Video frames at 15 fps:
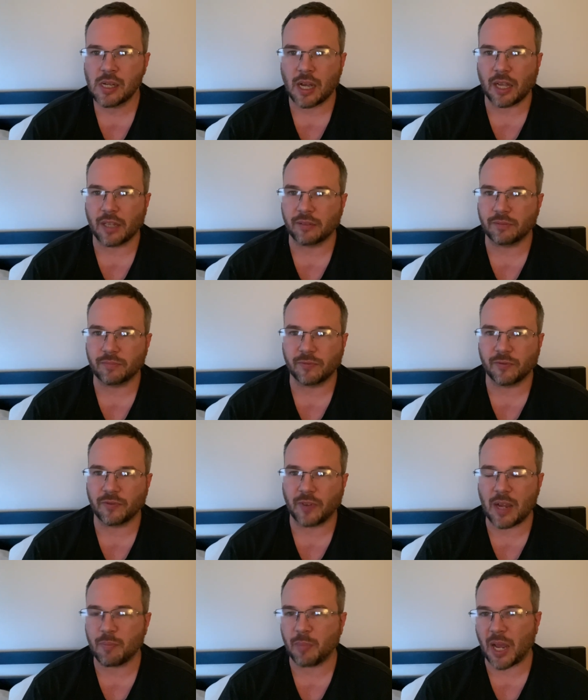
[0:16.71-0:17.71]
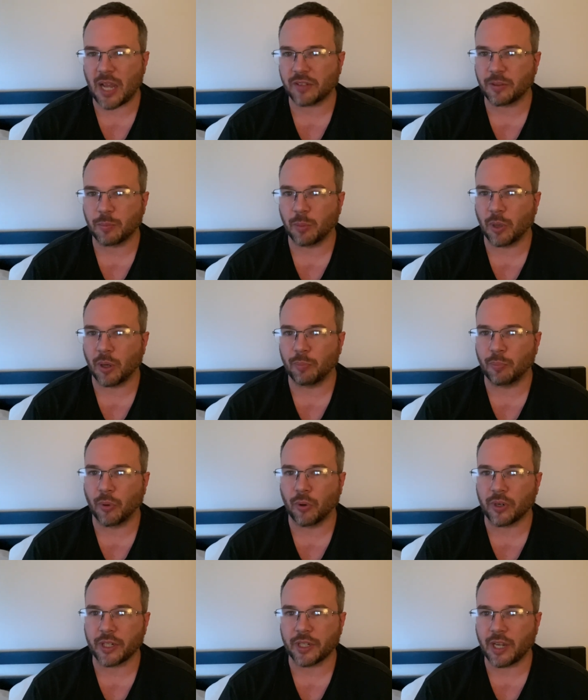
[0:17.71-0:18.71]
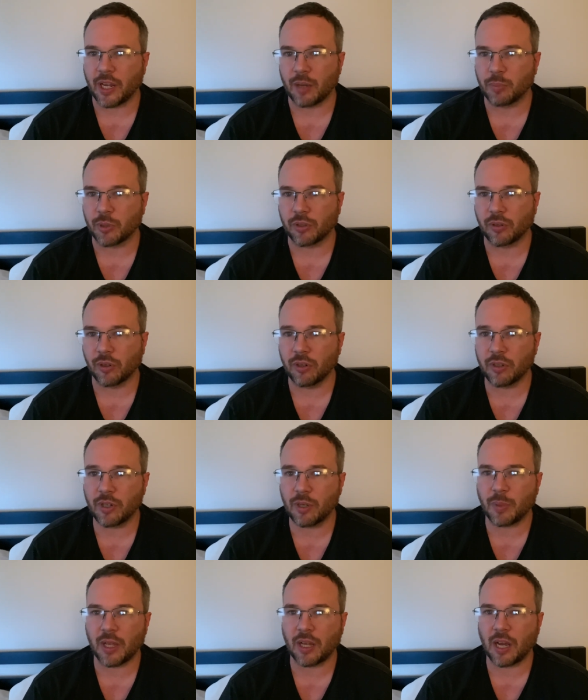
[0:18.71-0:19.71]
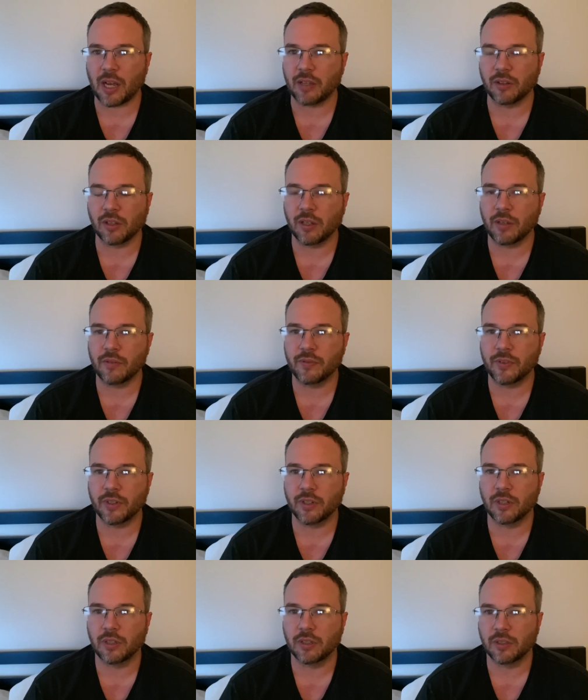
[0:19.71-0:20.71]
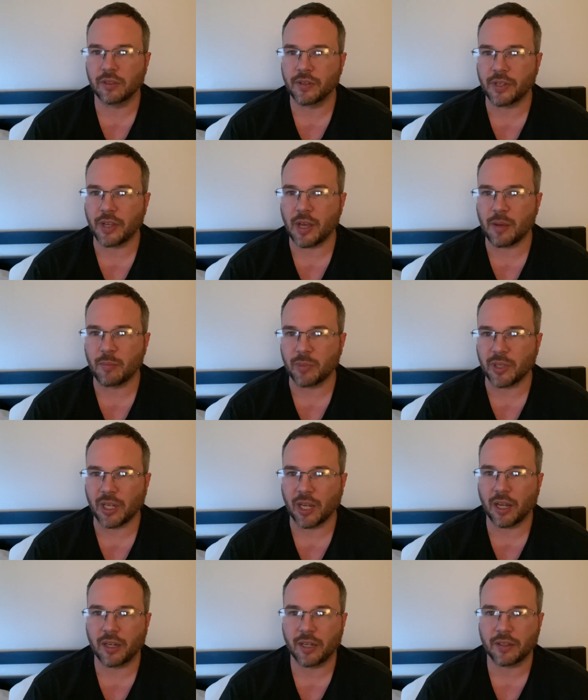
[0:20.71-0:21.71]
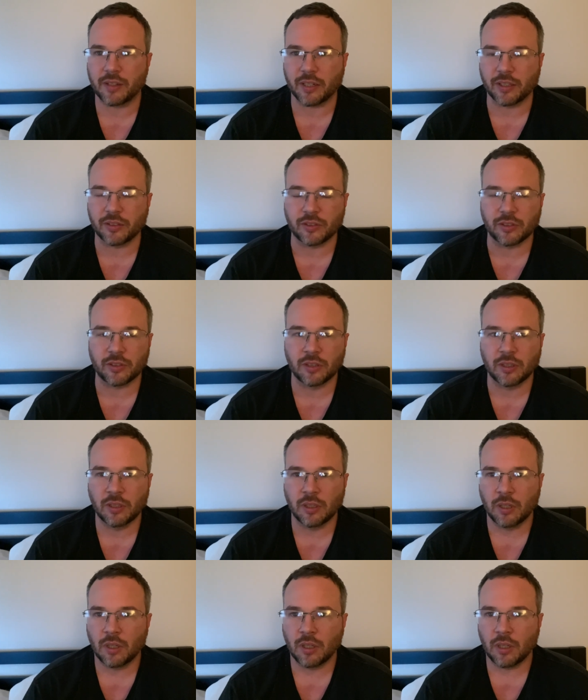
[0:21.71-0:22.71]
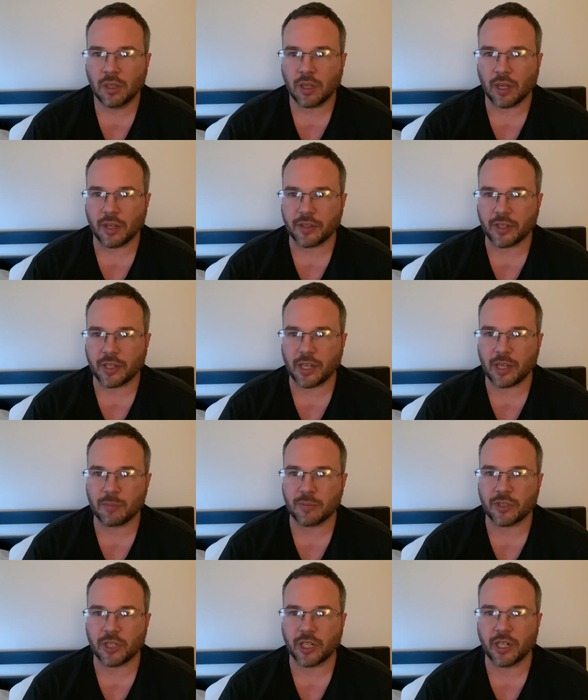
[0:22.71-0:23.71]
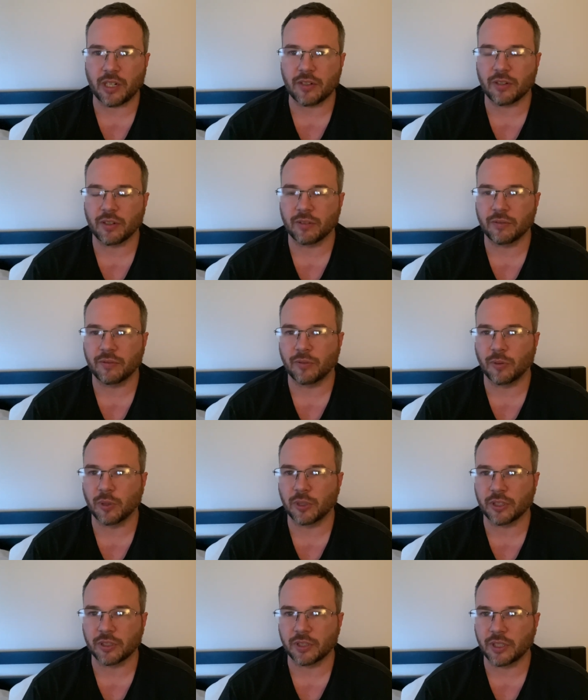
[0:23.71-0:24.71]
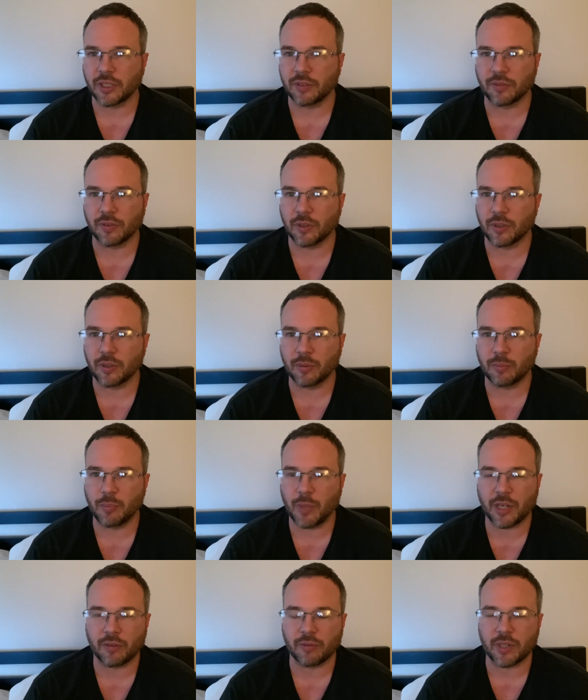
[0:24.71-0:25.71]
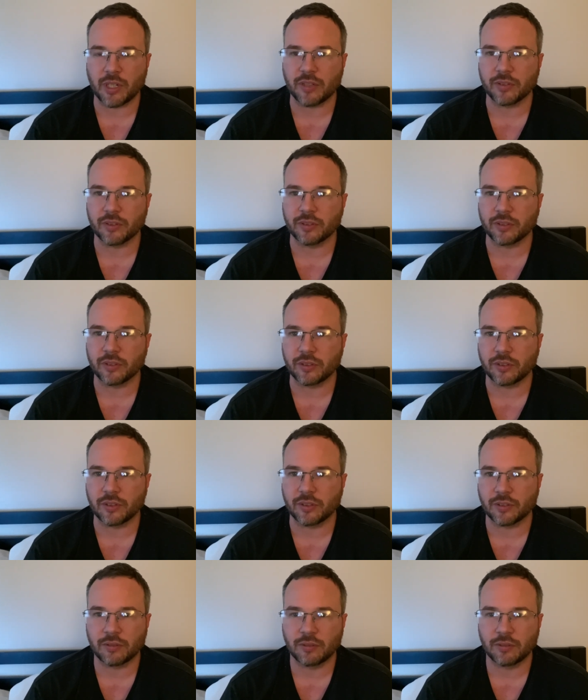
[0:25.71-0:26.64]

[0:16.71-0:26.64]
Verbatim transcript: I find basketball boring now, but growing up, I, I loved the the NBA. I think it's uh, the game has changed, unfortunately, for many reasons. It's just